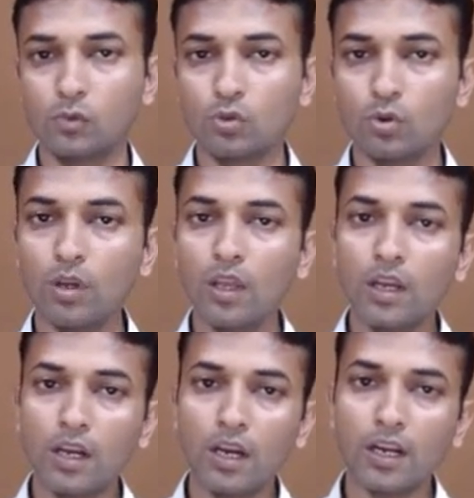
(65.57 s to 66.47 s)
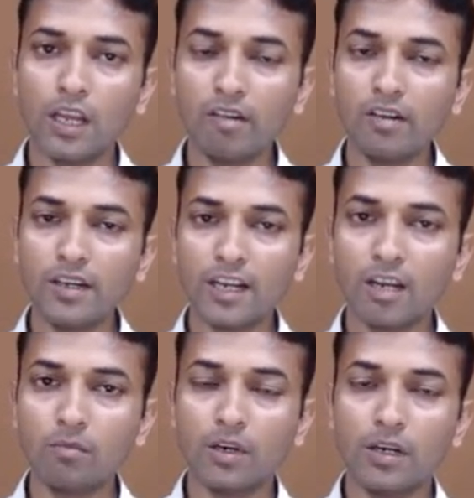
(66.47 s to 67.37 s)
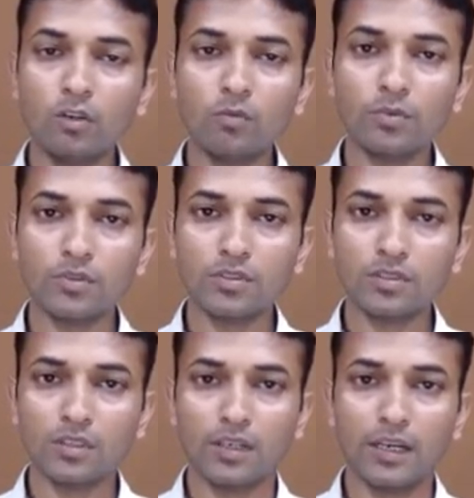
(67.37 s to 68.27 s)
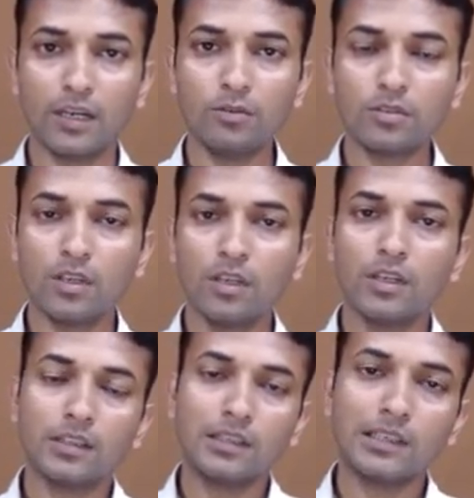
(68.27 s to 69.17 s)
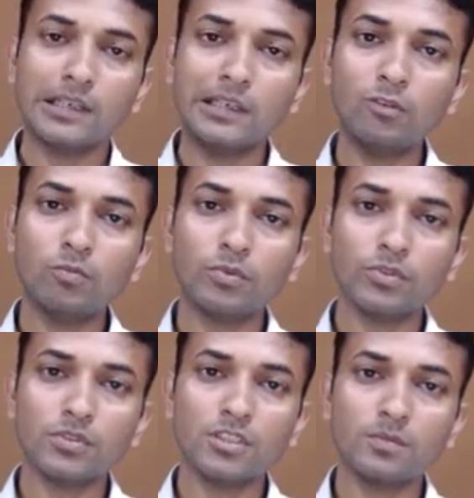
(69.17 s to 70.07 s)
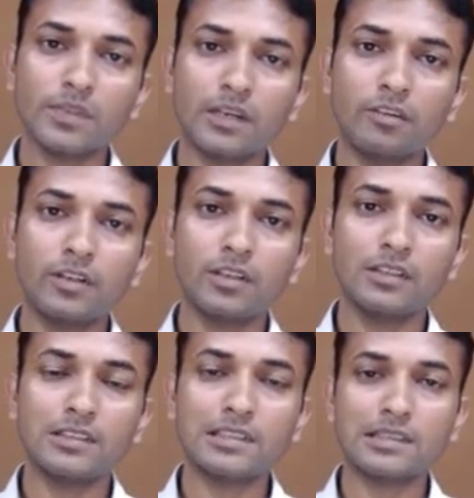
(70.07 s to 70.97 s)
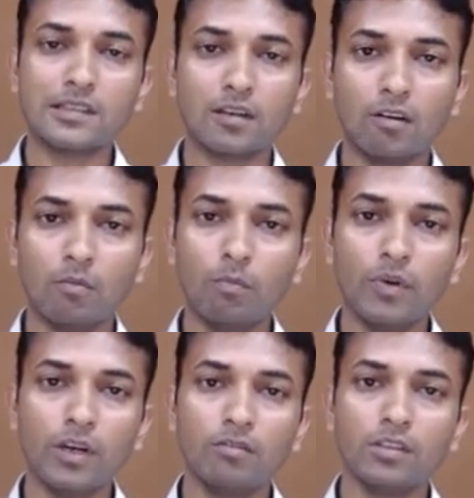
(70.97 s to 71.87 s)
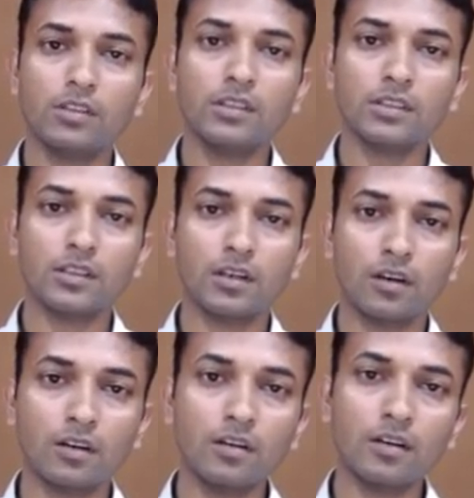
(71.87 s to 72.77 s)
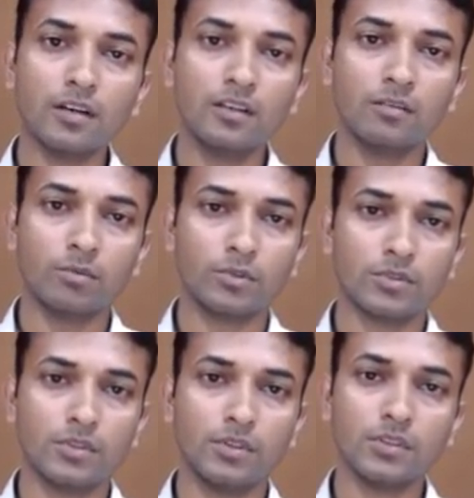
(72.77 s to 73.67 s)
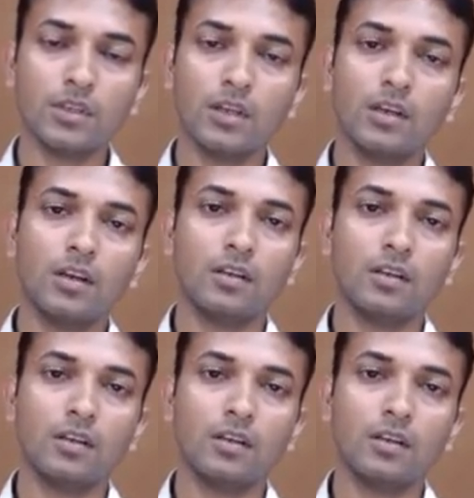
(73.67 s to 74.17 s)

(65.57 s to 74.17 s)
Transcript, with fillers: So at every time a new process arrives, that new process priority is compared with the current running process